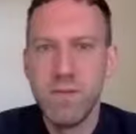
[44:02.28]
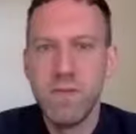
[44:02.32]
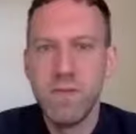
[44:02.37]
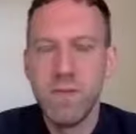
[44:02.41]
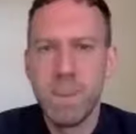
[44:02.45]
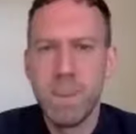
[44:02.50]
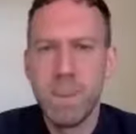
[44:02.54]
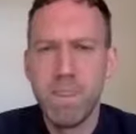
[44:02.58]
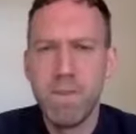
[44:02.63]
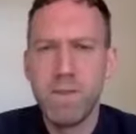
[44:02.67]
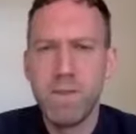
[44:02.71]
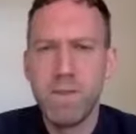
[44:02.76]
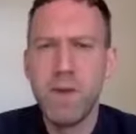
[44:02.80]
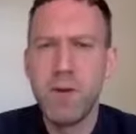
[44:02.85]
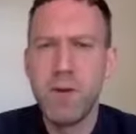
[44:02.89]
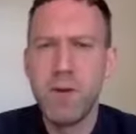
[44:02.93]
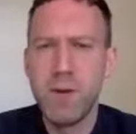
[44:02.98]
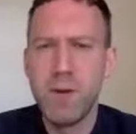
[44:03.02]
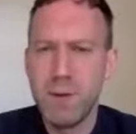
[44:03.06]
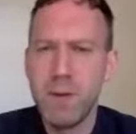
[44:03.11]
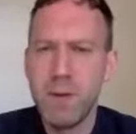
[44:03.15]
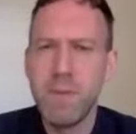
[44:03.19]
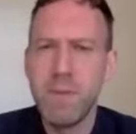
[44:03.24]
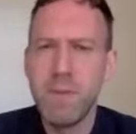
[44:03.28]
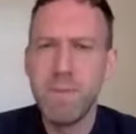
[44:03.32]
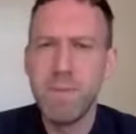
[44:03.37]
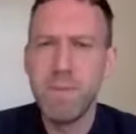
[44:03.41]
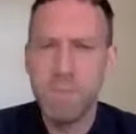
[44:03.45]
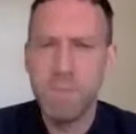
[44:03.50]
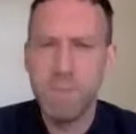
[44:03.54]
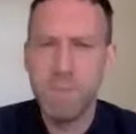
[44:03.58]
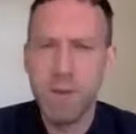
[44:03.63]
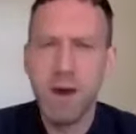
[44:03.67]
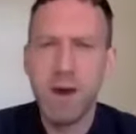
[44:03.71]
Mm-hmm. Do you know
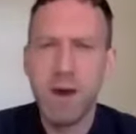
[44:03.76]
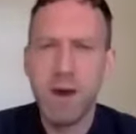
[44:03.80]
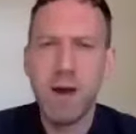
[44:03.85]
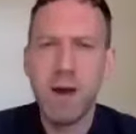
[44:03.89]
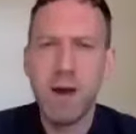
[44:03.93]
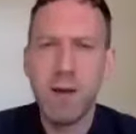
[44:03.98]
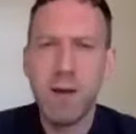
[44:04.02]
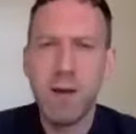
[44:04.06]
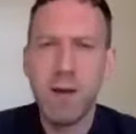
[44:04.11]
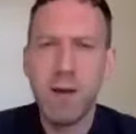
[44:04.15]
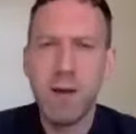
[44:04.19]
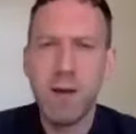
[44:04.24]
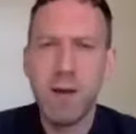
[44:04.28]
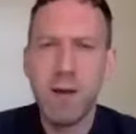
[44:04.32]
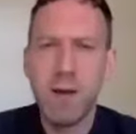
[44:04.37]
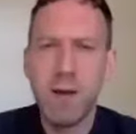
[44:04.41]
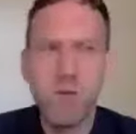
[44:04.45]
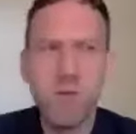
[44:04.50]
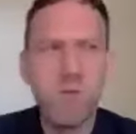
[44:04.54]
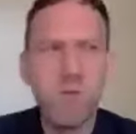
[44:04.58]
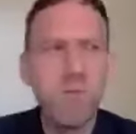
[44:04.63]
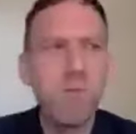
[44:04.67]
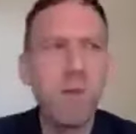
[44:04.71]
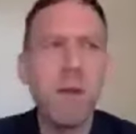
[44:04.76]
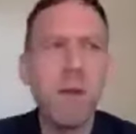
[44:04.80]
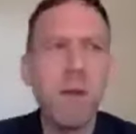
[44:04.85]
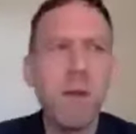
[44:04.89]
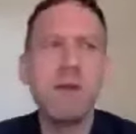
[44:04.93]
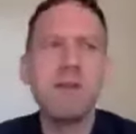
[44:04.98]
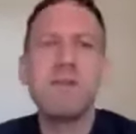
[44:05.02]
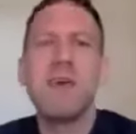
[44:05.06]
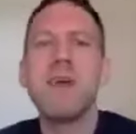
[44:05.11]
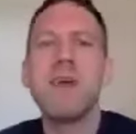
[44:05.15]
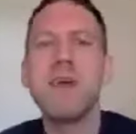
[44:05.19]
what I mean? So
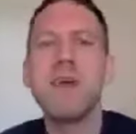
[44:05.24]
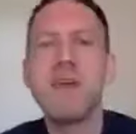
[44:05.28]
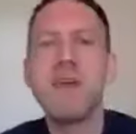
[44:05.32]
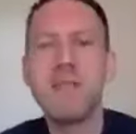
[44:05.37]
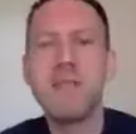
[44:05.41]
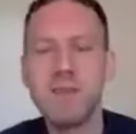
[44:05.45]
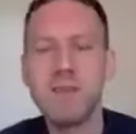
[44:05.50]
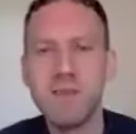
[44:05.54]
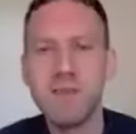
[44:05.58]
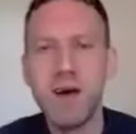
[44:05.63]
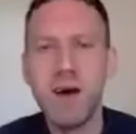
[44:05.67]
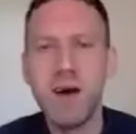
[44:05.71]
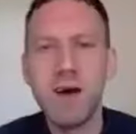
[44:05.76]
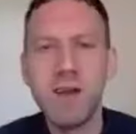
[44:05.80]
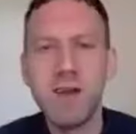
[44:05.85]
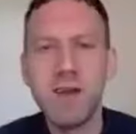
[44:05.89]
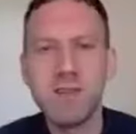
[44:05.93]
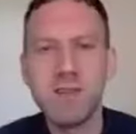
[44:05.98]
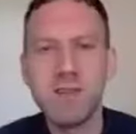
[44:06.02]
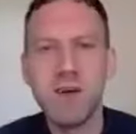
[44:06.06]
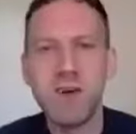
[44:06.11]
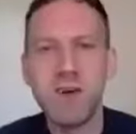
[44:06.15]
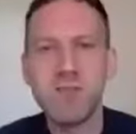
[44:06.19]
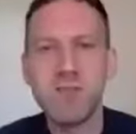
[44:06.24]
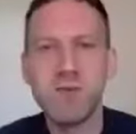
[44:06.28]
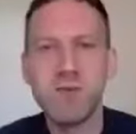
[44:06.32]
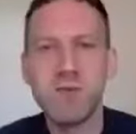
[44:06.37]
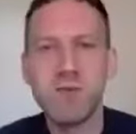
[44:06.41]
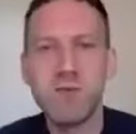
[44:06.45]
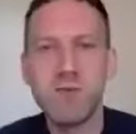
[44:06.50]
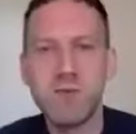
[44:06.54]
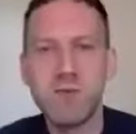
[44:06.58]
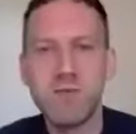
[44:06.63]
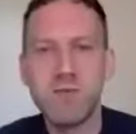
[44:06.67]
by me taking this on,
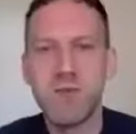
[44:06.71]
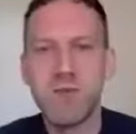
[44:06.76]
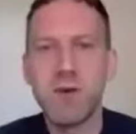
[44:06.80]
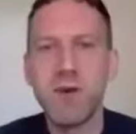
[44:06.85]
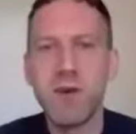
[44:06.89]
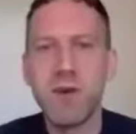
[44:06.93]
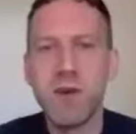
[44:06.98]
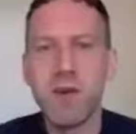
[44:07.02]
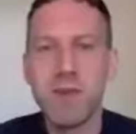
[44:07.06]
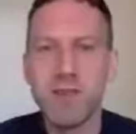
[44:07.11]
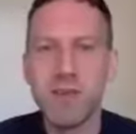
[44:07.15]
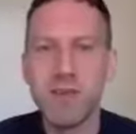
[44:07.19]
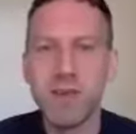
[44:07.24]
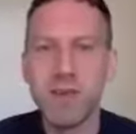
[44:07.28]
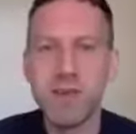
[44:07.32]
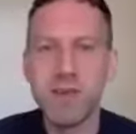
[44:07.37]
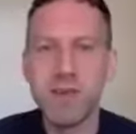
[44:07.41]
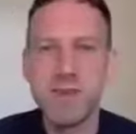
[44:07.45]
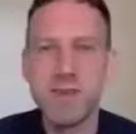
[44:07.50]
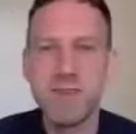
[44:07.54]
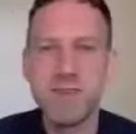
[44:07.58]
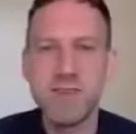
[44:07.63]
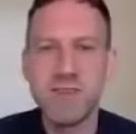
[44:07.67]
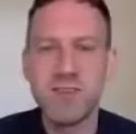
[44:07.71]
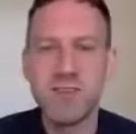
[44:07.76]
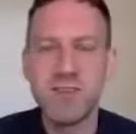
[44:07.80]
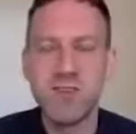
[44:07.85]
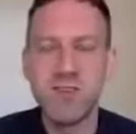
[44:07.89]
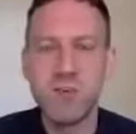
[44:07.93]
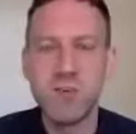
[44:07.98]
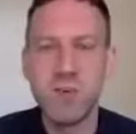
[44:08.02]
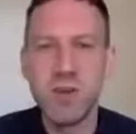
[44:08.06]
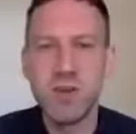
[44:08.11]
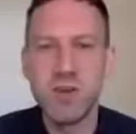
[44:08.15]
it's also deferring
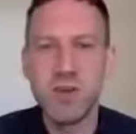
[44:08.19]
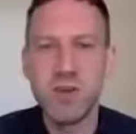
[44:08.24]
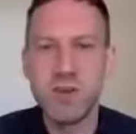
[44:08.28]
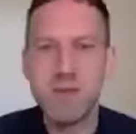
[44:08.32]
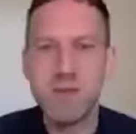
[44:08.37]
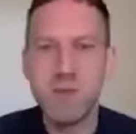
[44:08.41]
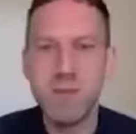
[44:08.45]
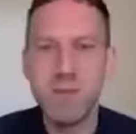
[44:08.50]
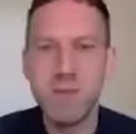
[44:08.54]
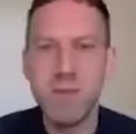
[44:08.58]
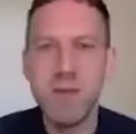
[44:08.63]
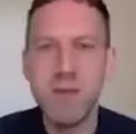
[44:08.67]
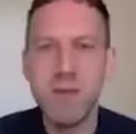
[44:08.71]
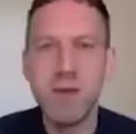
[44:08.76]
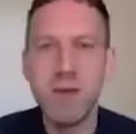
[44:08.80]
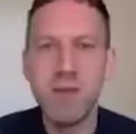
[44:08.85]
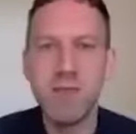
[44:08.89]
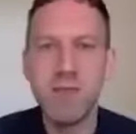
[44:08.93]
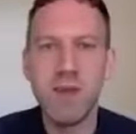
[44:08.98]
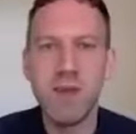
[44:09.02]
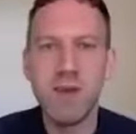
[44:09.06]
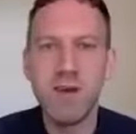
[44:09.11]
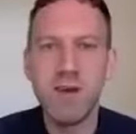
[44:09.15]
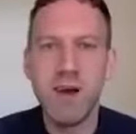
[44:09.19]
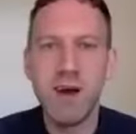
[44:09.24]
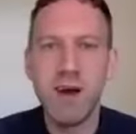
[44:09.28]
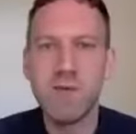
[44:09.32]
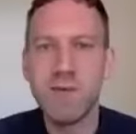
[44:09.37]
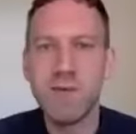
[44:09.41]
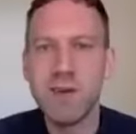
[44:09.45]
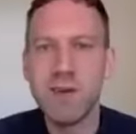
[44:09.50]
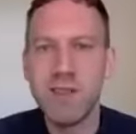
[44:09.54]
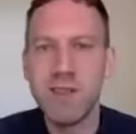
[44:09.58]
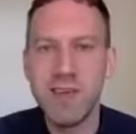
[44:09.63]
the situation to me, and
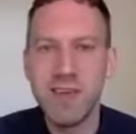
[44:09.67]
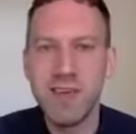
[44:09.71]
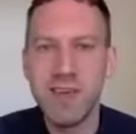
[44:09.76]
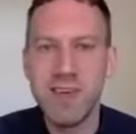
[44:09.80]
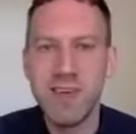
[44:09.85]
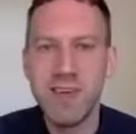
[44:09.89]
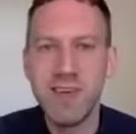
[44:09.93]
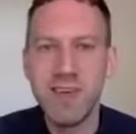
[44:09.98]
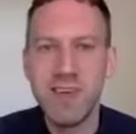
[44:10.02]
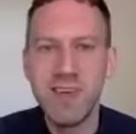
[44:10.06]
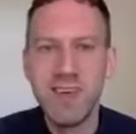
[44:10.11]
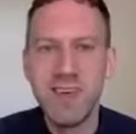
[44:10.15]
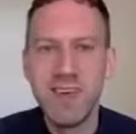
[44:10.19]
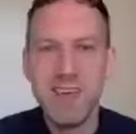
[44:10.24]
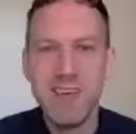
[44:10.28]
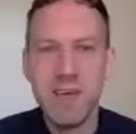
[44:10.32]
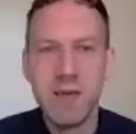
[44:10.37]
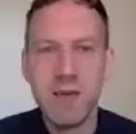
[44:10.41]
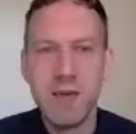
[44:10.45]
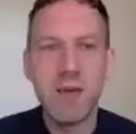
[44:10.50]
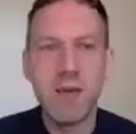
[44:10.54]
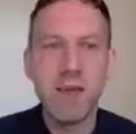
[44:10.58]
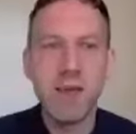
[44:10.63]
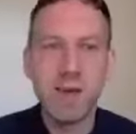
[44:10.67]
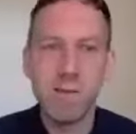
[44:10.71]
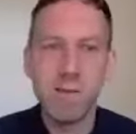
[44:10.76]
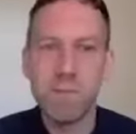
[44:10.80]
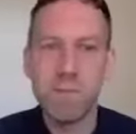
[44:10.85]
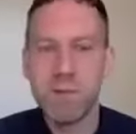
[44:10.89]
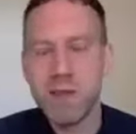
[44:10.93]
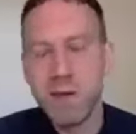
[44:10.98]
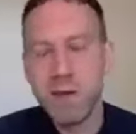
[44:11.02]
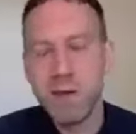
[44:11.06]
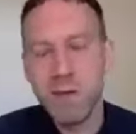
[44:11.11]
they're not really getting
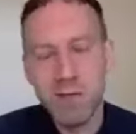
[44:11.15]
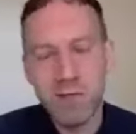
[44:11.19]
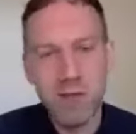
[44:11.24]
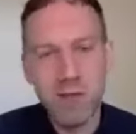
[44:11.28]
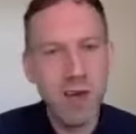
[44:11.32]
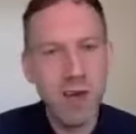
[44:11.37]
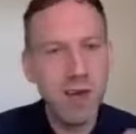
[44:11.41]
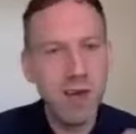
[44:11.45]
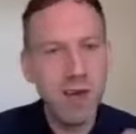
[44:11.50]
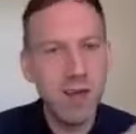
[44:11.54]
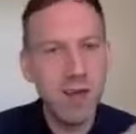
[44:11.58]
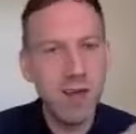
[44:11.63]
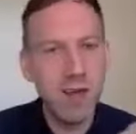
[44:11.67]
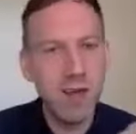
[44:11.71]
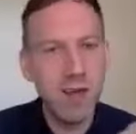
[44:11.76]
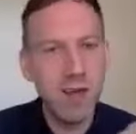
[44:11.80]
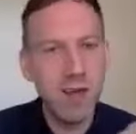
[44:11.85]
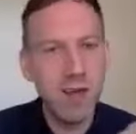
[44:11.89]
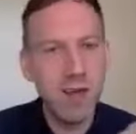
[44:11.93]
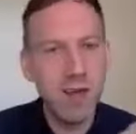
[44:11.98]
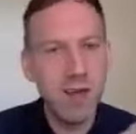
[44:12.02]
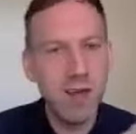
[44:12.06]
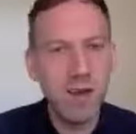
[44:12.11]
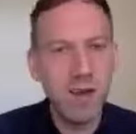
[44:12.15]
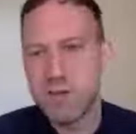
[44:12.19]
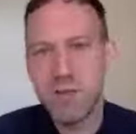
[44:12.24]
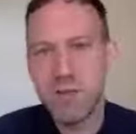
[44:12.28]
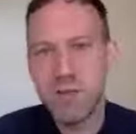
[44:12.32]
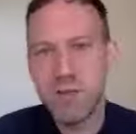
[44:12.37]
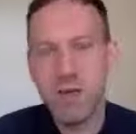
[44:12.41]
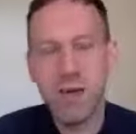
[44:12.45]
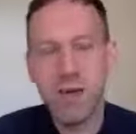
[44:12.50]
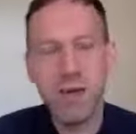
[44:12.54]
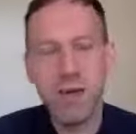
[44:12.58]
complete with it and
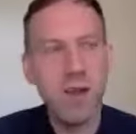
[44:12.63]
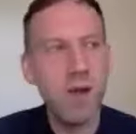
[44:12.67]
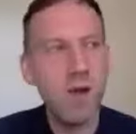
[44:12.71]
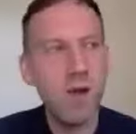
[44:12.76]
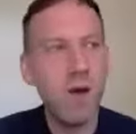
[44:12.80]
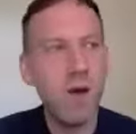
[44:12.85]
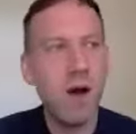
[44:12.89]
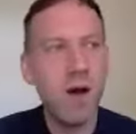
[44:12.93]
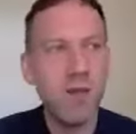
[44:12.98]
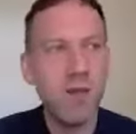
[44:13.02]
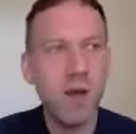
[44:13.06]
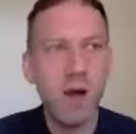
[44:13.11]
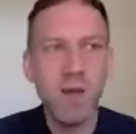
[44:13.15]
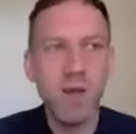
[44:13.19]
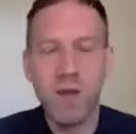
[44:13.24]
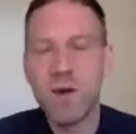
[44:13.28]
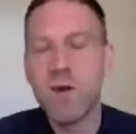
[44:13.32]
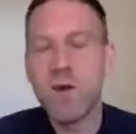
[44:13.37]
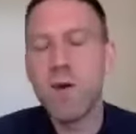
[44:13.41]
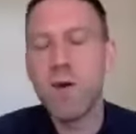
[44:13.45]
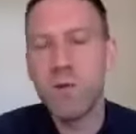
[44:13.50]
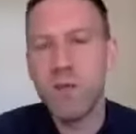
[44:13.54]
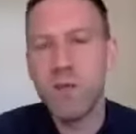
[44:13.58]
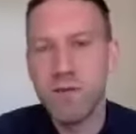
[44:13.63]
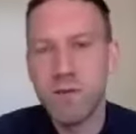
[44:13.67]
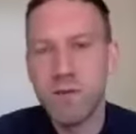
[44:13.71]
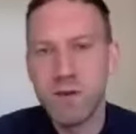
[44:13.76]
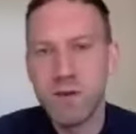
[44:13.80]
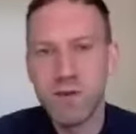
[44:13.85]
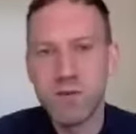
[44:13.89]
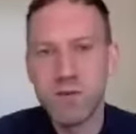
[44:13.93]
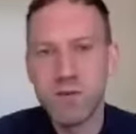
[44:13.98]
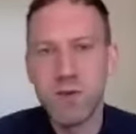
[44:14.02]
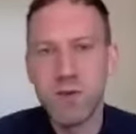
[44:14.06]
understanding with it, you know, on
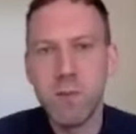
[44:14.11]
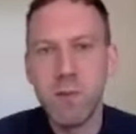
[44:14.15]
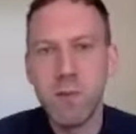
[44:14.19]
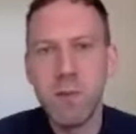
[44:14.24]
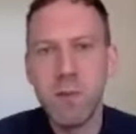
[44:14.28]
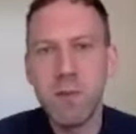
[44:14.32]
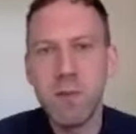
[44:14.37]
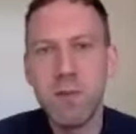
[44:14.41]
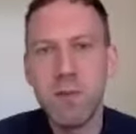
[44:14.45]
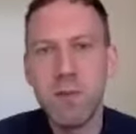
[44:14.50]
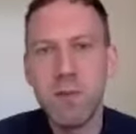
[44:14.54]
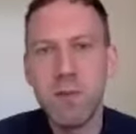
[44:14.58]
their own level.